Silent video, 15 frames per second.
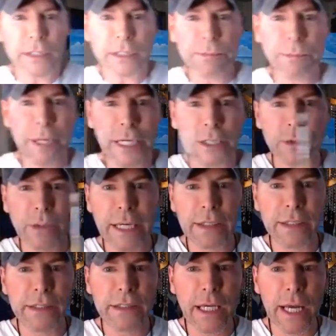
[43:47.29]
brush, right,
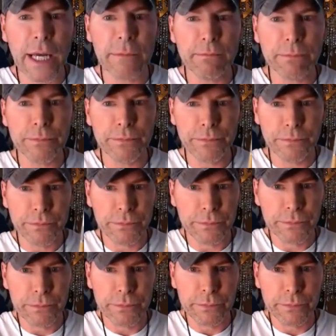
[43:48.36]
this guy.
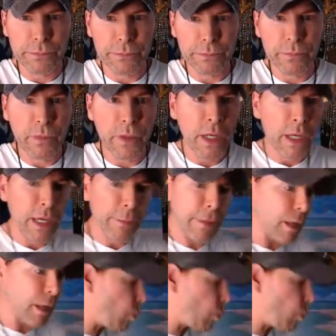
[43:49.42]
And I'm going to